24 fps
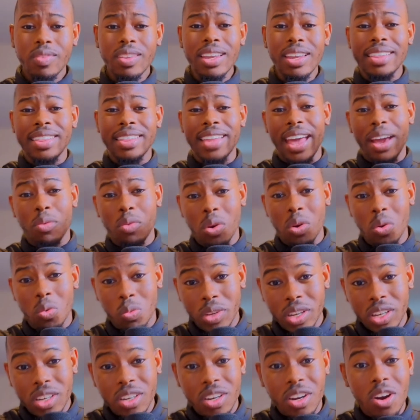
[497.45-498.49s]
that when we
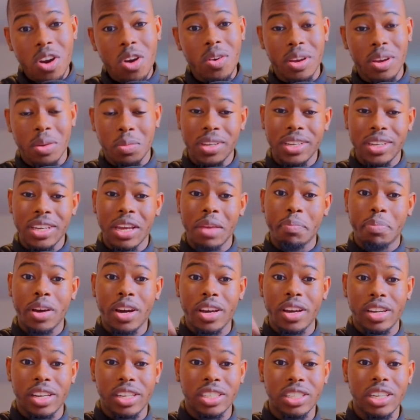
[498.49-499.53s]
go and we get
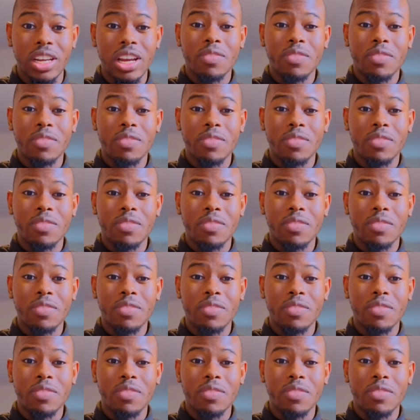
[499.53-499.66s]
punished